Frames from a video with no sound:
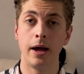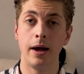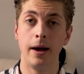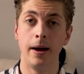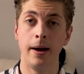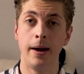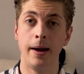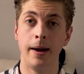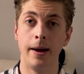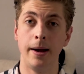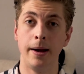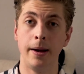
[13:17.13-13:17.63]

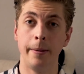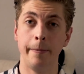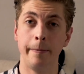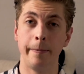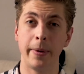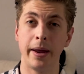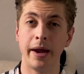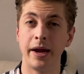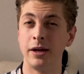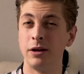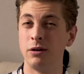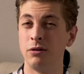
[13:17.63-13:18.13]
and
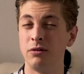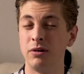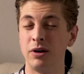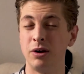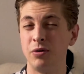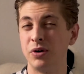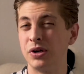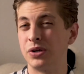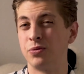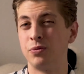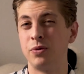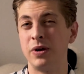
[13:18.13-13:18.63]

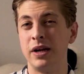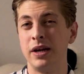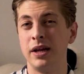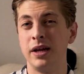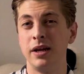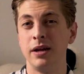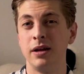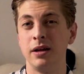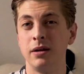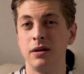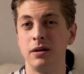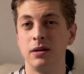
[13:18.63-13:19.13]
there is
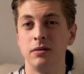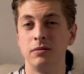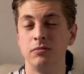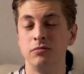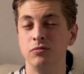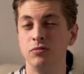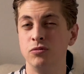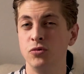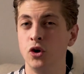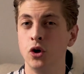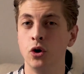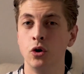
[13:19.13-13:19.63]
really
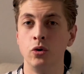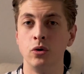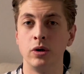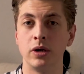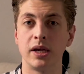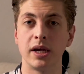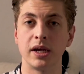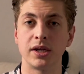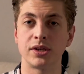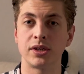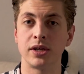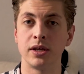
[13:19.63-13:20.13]
no
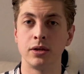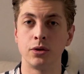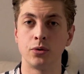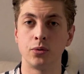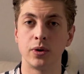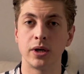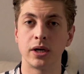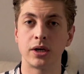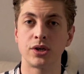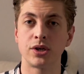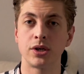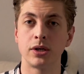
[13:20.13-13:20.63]
guest
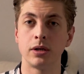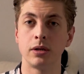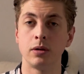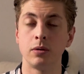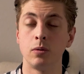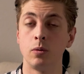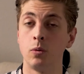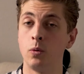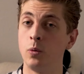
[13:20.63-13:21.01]
interaction,